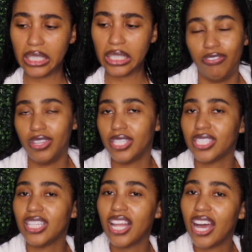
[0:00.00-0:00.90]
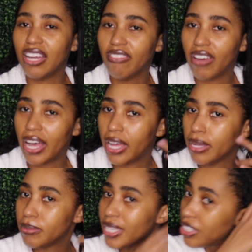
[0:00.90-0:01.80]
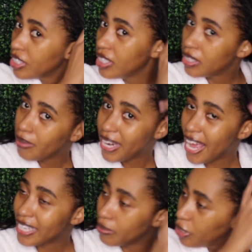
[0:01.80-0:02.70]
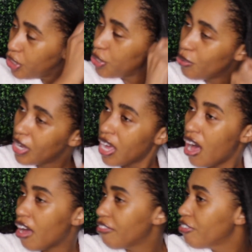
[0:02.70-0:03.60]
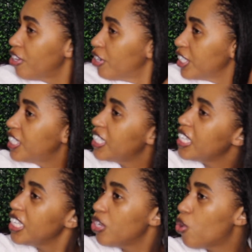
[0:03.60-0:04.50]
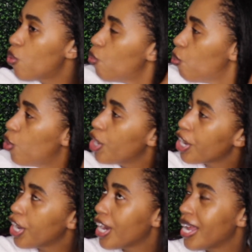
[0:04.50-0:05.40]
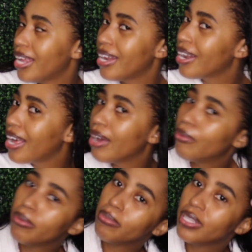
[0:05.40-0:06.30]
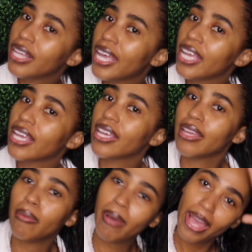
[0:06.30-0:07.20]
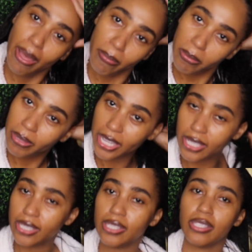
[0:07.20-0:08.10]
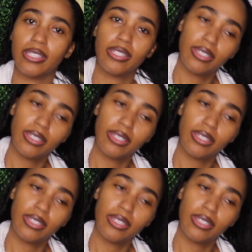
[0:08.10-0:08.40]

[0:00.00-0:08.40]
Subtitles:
Feeling salon vibes. I just need somebody to ask me, do you want coffee or tea or water? And I would be like in my happy place.